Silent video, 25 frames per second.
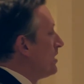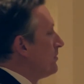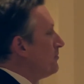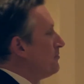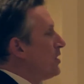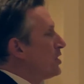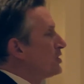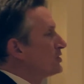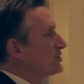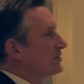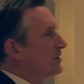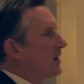
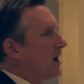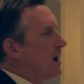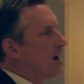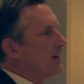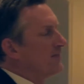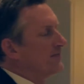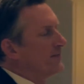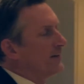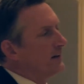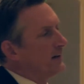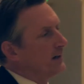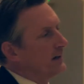Most
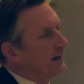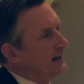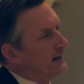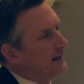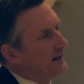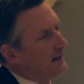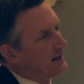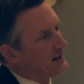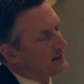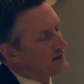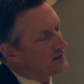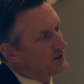often,
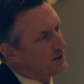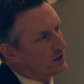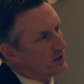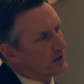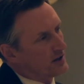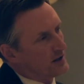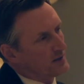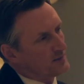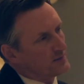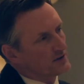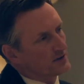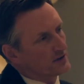it is
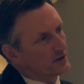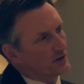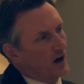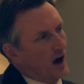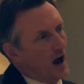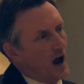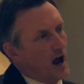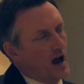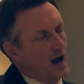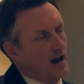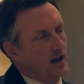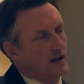
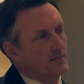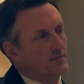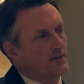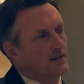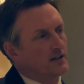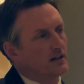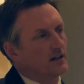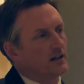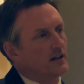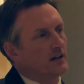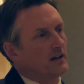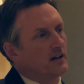circumscribed